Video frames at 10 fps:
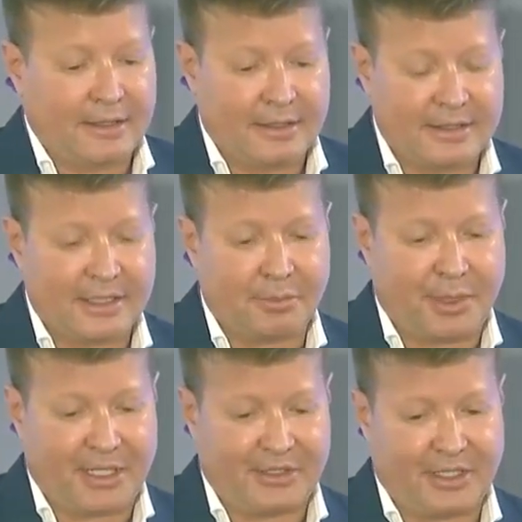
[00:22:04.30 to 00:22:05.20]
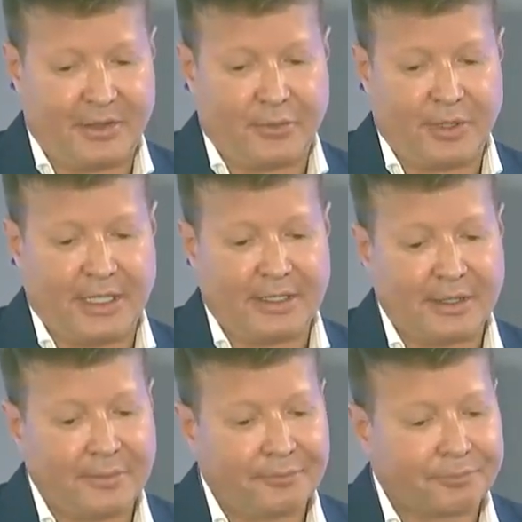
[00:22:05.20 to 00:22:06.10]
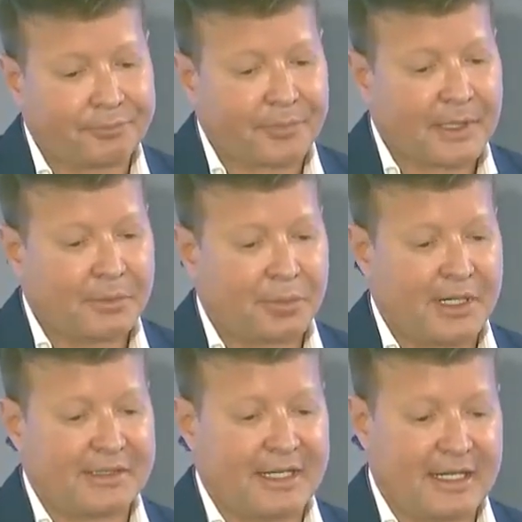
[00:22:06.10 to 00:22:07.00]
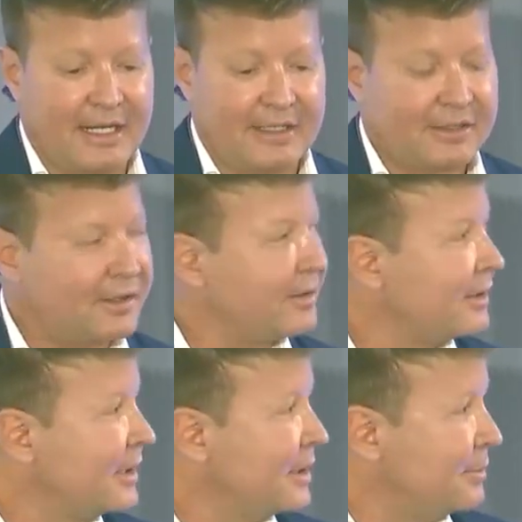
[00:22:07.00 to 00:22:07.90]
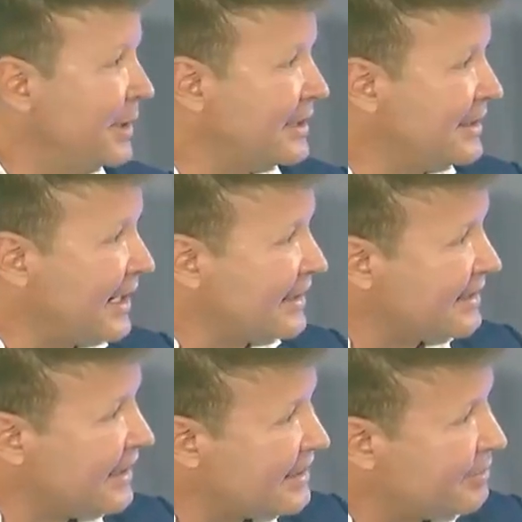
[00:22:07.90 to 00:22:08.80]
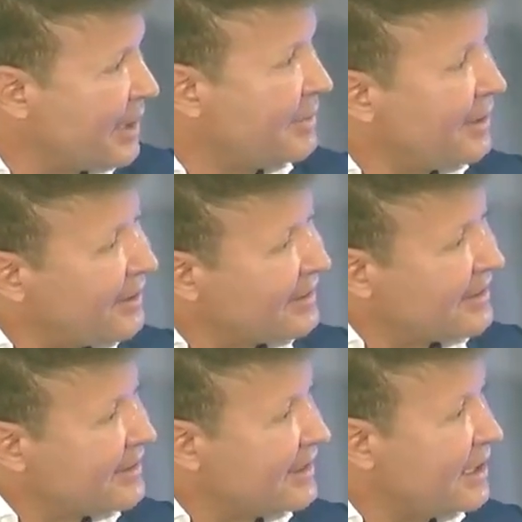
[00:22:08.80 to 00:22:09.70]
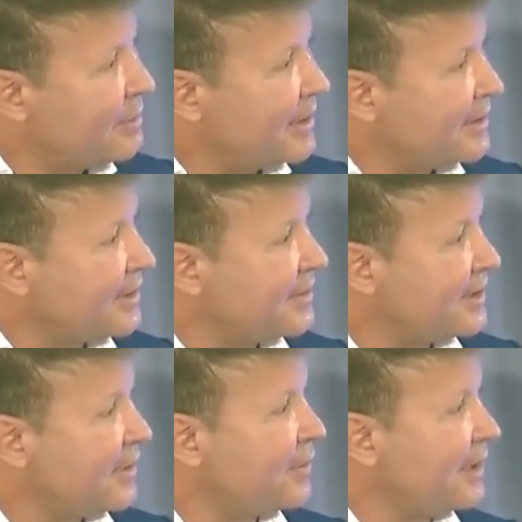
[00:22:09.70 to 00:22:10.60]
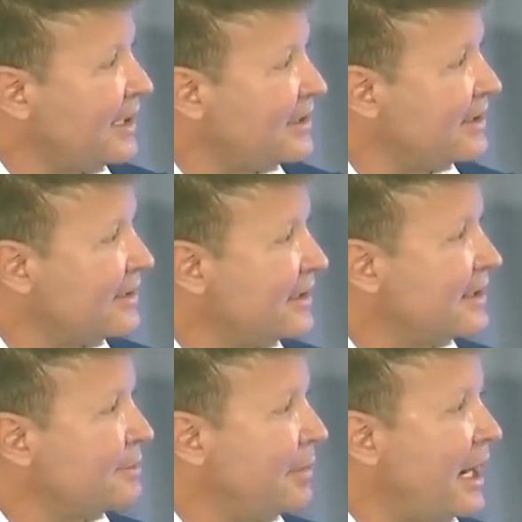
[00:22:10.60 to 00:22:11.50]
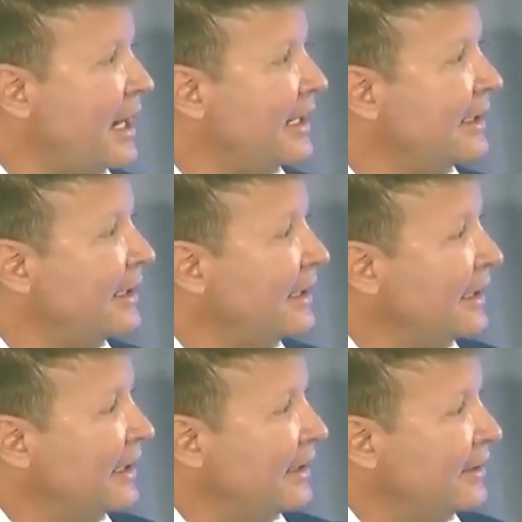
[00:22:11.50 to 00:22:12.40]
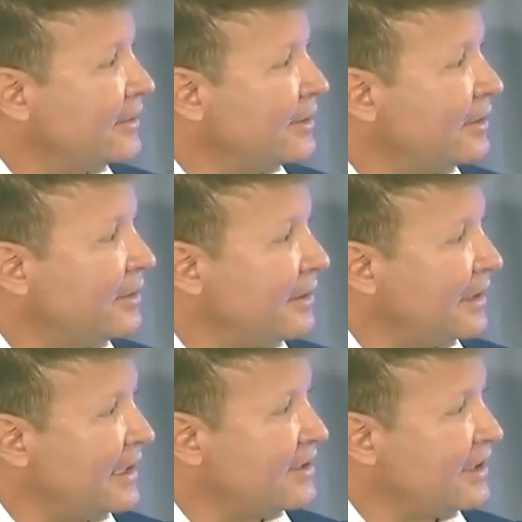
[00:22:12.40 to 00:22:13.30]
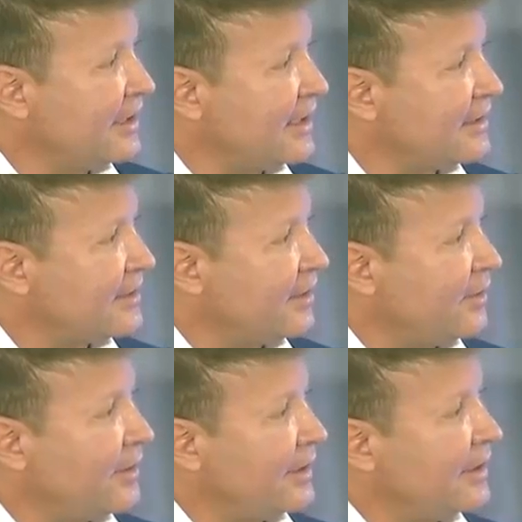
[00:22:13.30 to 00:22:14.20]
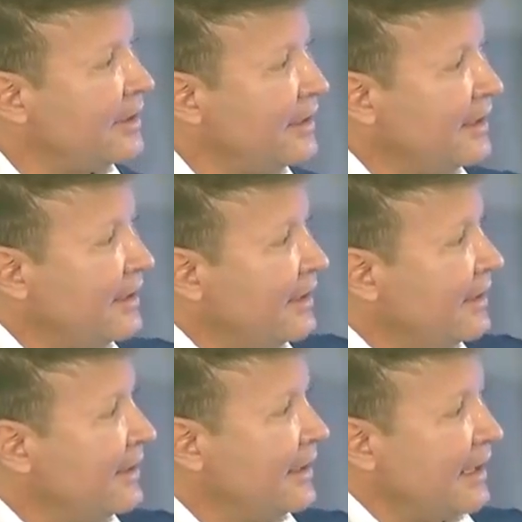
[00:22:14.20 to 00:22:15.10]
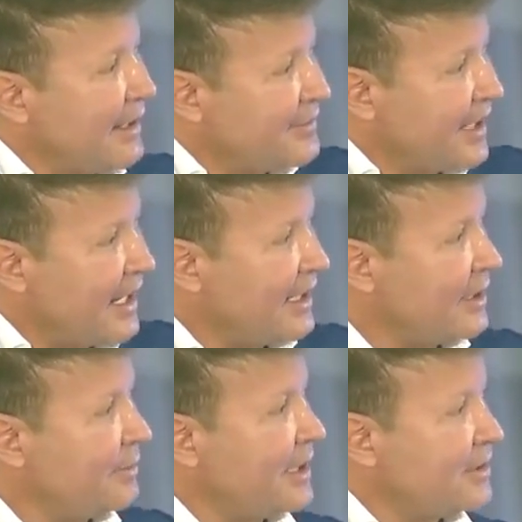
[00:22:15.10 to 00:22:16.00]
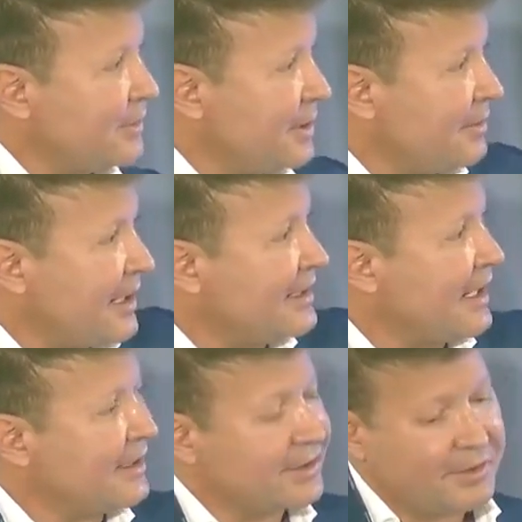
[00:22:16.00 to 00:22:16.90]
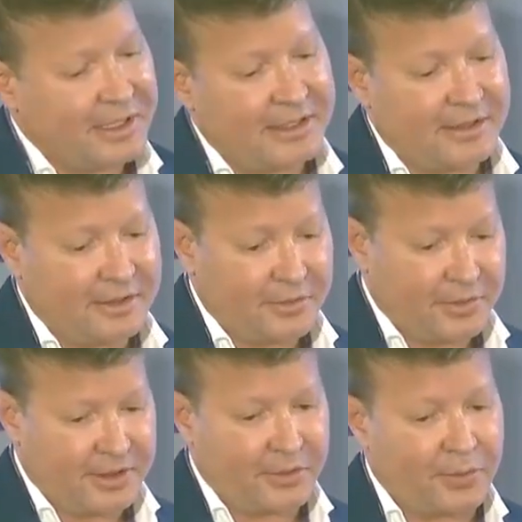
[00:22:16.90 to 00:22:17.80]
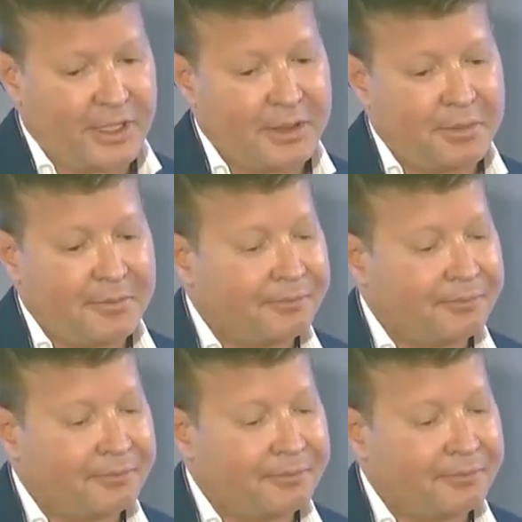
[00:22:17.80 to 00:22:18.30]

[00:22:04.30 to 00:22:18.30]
This is a patient with prostate cancer, metastatic disease. It might be hard to see, but there's several lesions in the spine, and there's a lesion that's on the left side of the patient, but the right side of the screen, and the rib.